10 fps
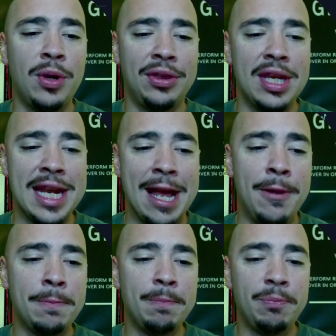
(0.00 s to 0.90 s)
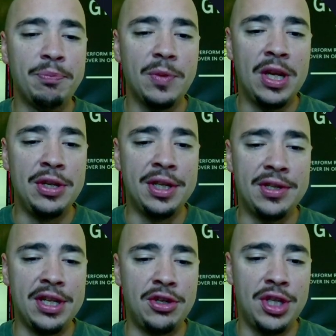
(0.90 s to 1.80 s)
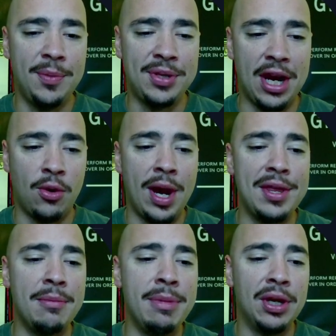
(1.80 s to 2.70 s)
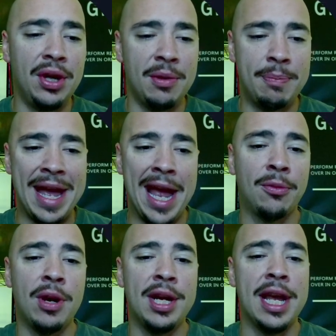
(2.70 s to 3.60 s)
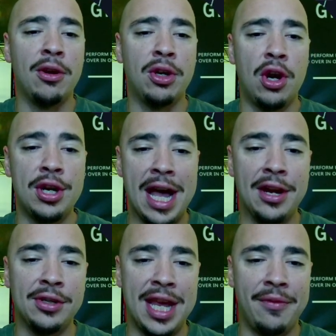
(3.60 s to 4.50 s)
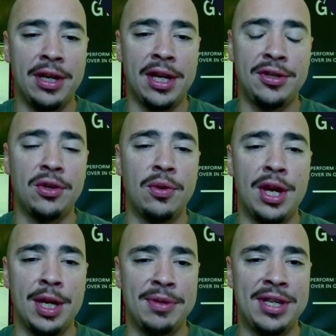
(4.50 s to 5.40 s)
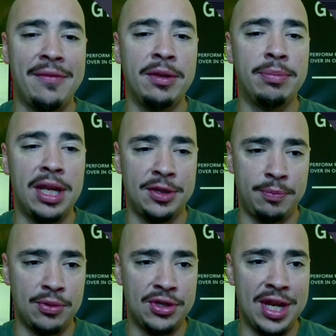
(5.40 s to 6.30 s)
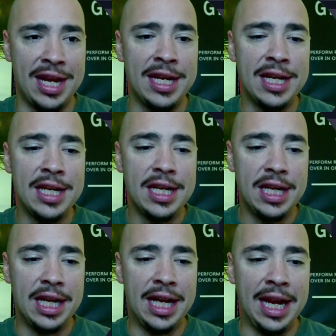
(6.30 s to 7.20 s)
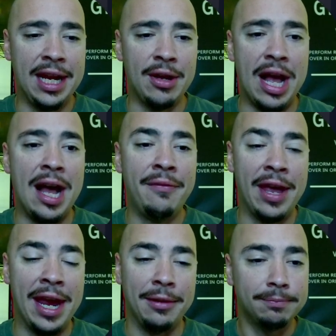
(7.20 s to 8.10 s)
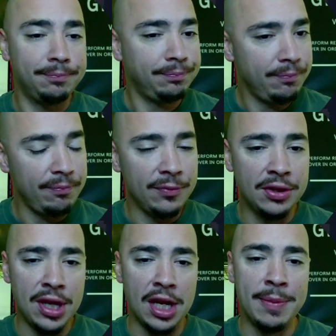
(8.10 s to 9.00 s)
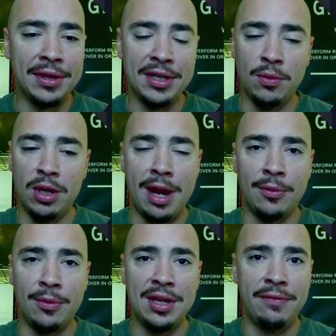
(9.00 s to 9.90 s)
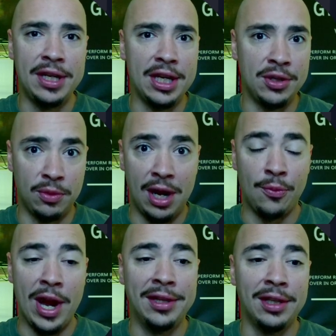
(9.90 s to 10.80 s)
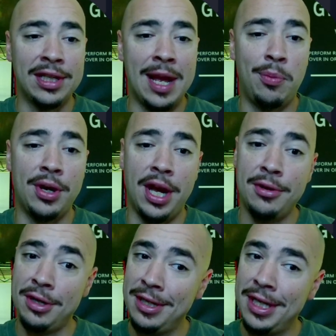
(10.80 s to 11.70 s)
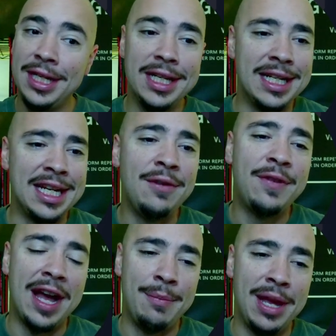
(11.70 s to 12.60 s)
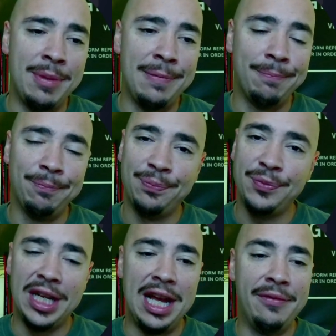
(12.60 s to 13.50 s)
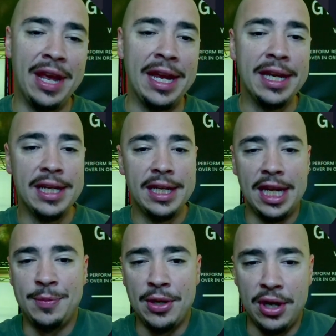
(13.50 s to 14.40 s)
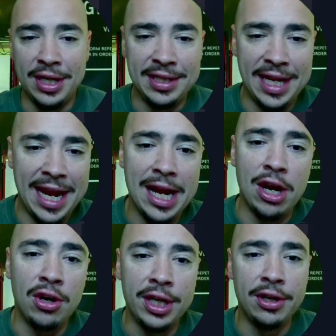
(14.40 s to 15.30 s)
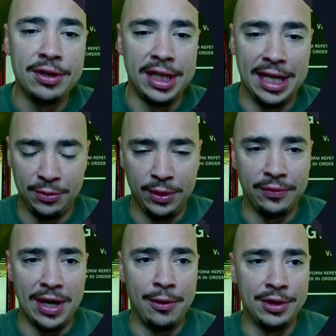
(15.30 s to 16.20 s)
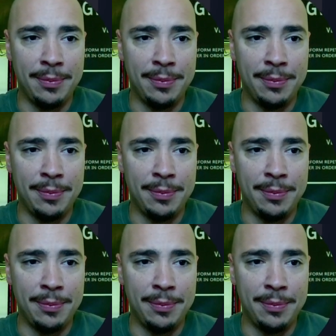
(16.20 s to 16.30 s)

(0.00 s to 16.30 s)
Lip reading: it now. And you can see SHIB's kind of right in the middle of the pack right now. Cardano's having a nice little run up 7%+. And Aave, talked about this in one of my recent videos where I ranked the top 100. DeFi, baby. Aave has been on a tear here in the last 24 hours up